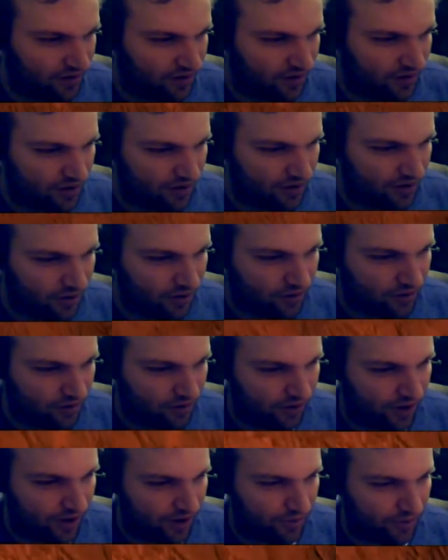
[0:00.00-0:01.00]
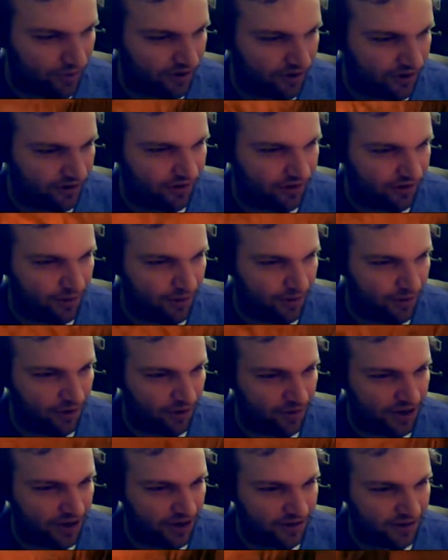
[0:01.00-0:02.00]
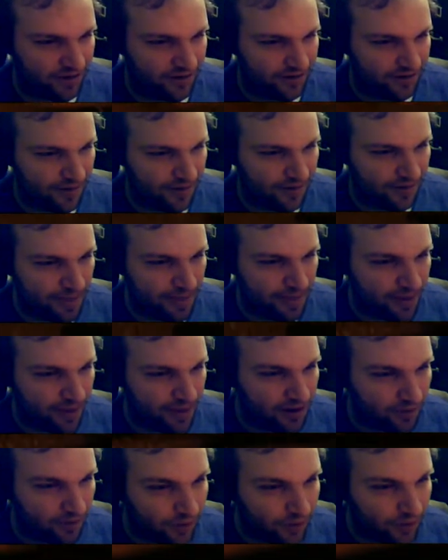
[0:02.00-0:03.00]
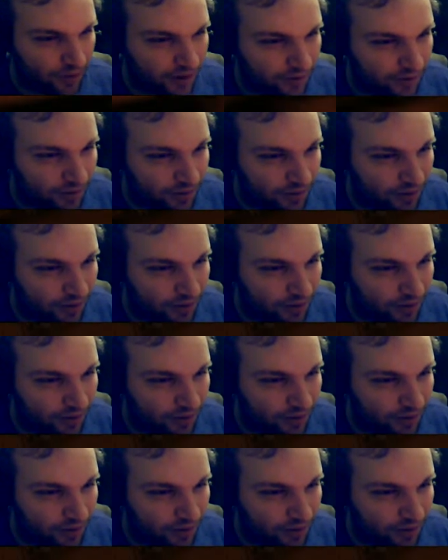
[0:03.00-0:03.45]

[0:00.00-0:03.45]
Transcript: Oh crap. Crap on me. Wait, wait, wait, wait.